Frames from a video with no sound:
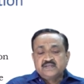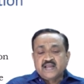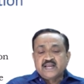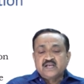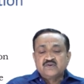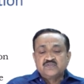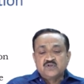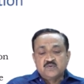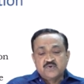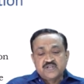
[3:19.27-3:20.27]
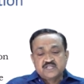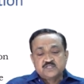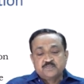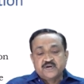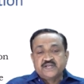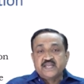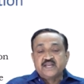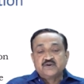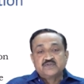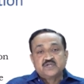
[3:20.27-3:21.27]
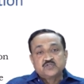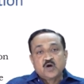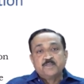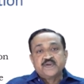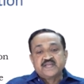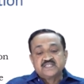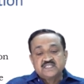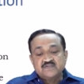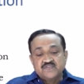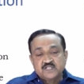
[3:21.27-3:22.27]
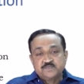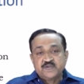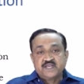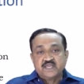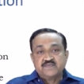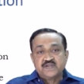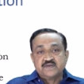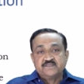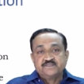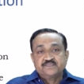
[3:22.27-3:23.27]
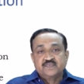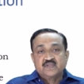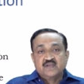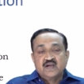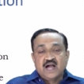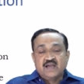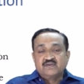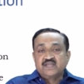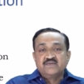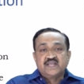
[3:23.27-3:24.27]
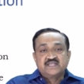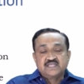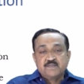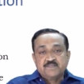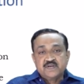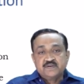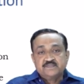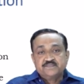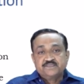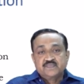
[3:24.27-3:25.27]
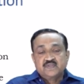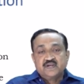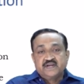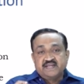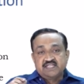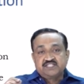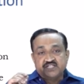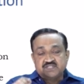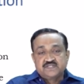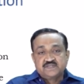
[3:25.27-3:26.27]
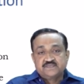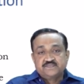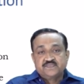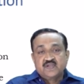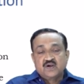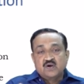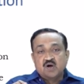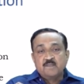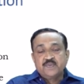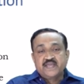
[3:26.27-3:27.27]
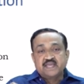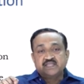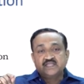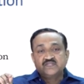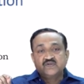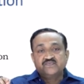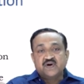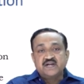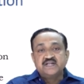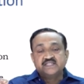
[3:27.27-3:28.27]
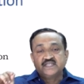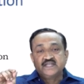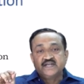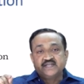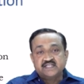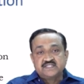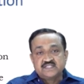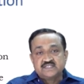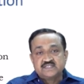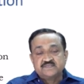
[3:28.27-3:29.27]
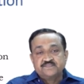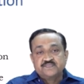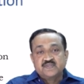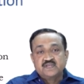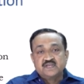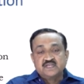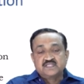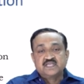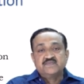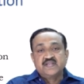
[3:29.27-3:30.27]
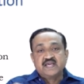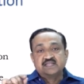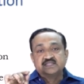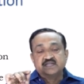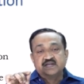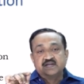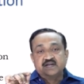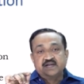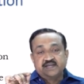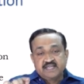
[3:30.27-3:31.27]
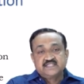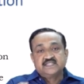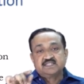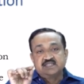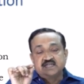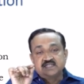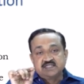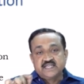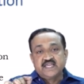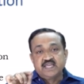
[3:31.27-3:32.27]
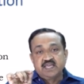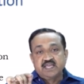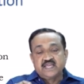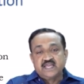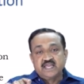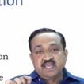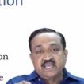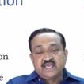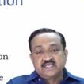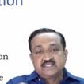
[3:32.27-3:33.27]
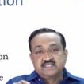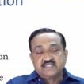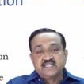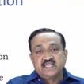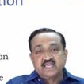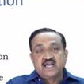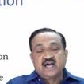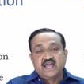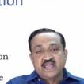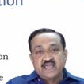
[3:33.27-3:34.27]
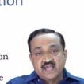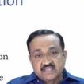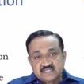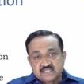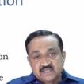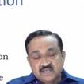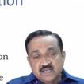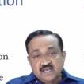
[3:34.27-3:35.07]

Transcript: Title of the mnemonics pertaining to the topic itself has been given. I will give an example. Testis. Complications of undescended testis is given as testis, that is T-E-S-T-I-S.